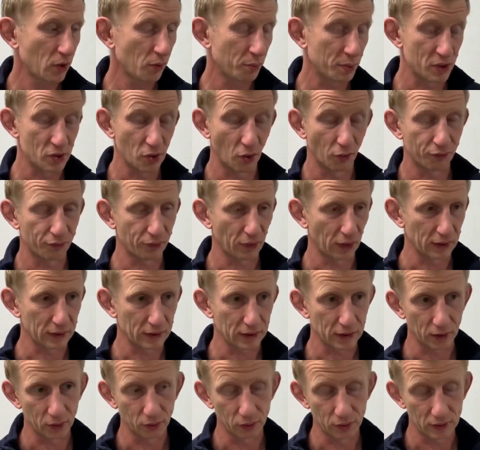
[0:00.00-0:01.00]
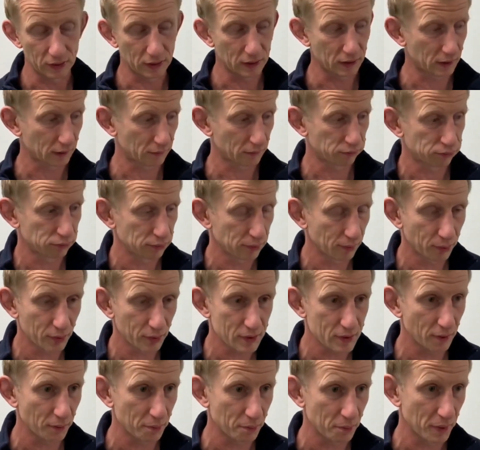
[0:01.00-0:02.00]
We knew it would be tough, like, so it's,
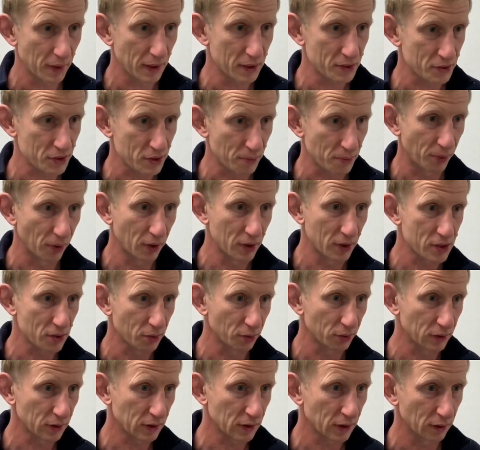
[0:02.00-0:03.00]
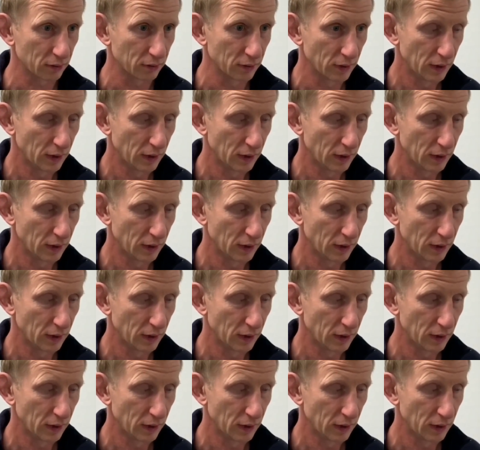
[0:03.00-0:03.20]
well, it wasn't a major surprise to us.